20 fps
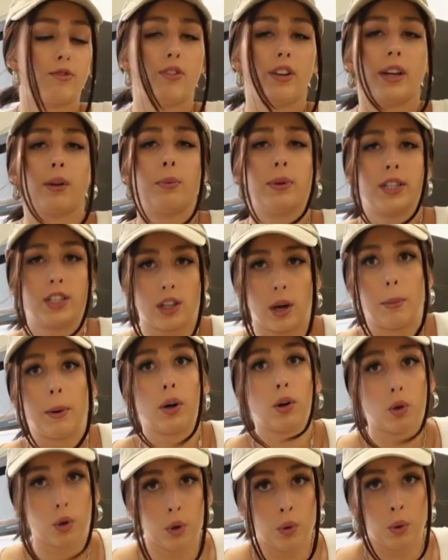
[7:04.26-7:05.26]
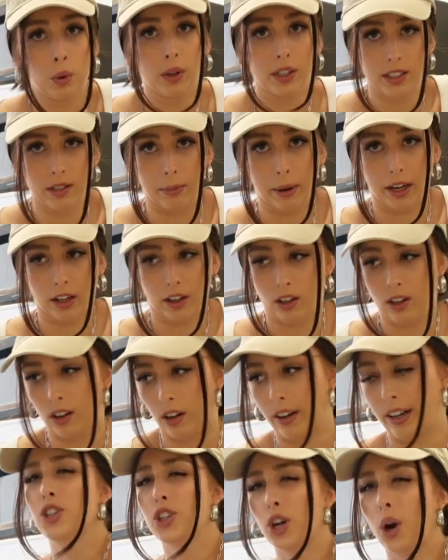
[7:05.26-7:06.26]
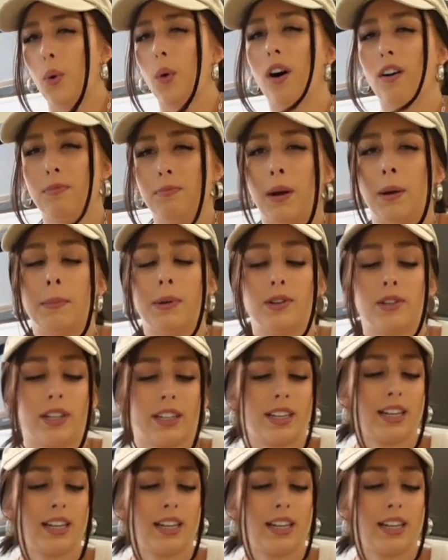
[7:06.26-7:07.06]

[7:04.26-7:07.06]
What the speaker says: for like when someone cool is in my car, show off my music